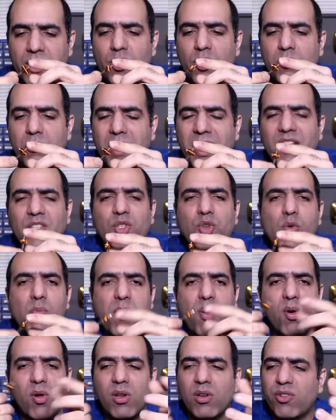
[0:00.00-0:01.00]
don't make
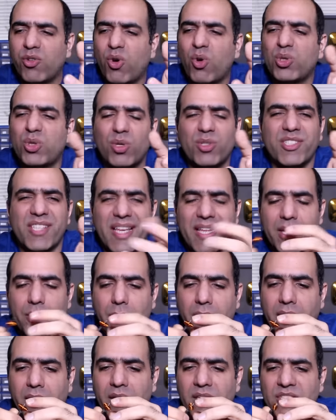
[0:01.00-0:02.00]
two-pole rotors
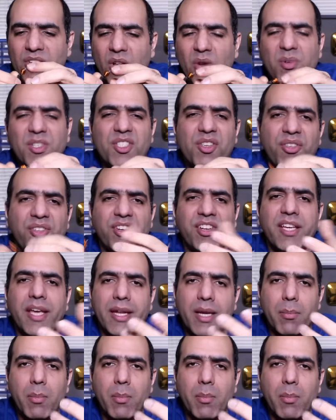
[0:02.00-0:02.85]
anyway, it's always three and